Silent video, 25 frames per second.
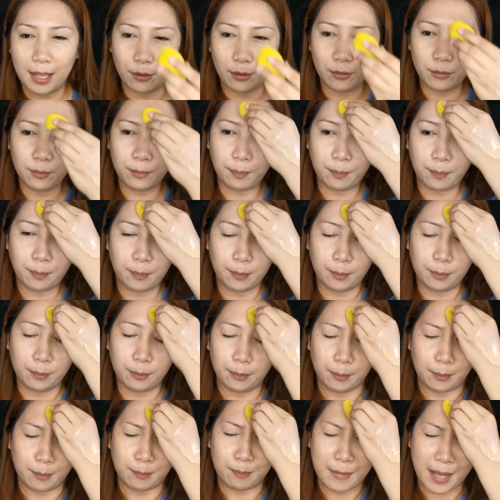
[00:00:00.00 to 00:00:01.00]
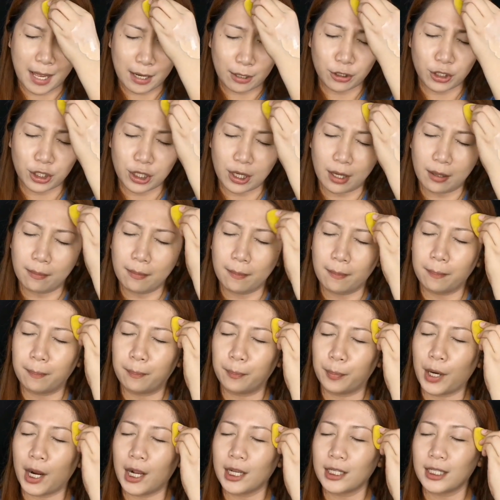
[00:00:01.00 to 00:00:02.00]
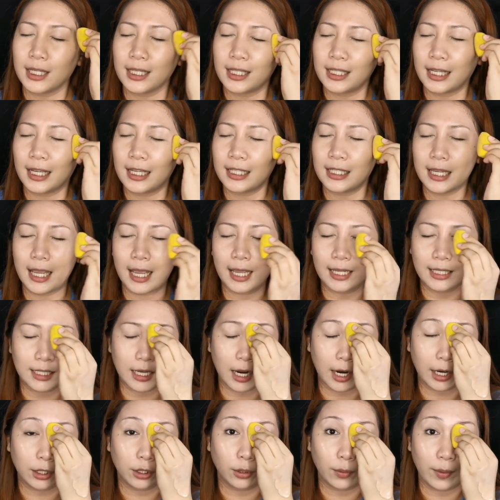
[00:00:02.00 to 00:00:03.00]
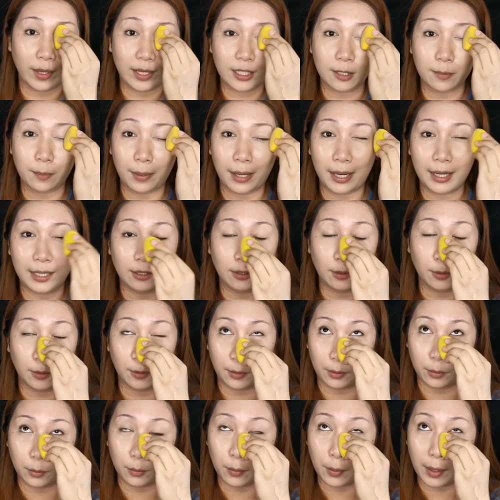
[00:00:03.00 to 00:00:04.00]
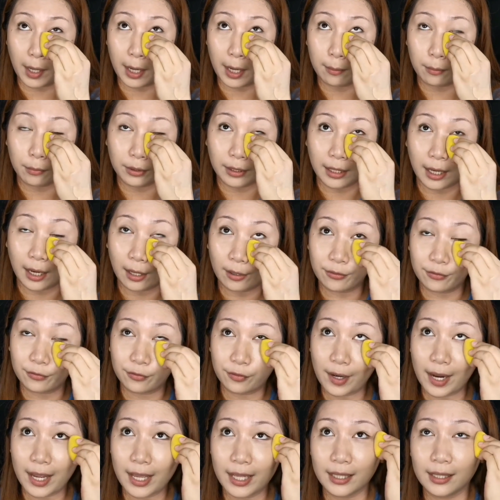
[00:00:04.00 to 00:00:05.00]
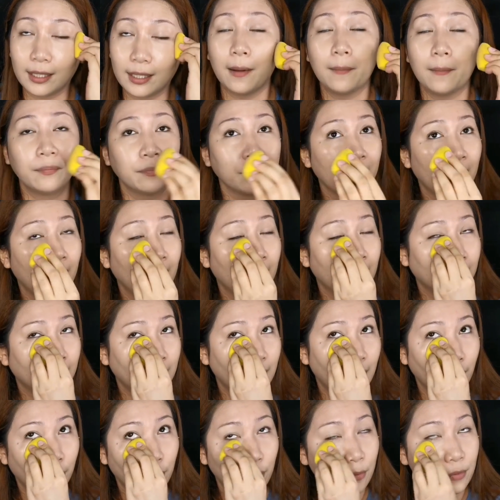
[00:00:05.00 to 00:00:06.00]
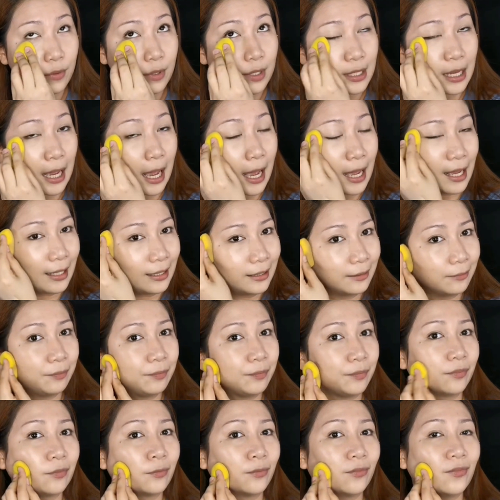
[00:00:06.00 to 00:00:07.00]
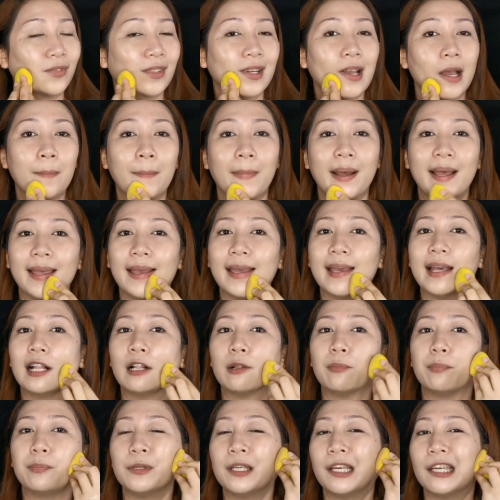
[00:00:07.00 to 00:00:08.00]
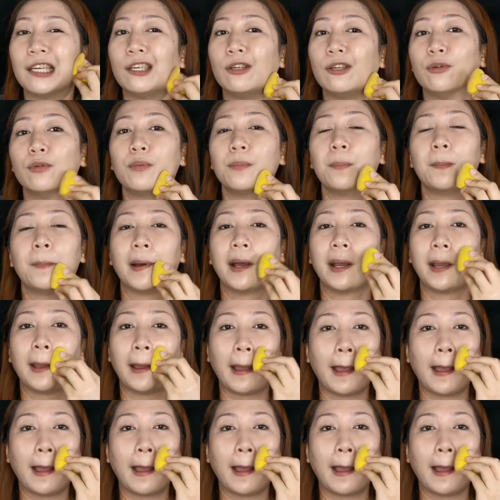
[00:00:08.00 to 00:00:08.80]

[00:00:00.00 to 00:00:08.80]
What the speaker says: meron siyang process kasi it's hard to explain, no? Google mo na lang, friend, na kung saan mahe-help niya yung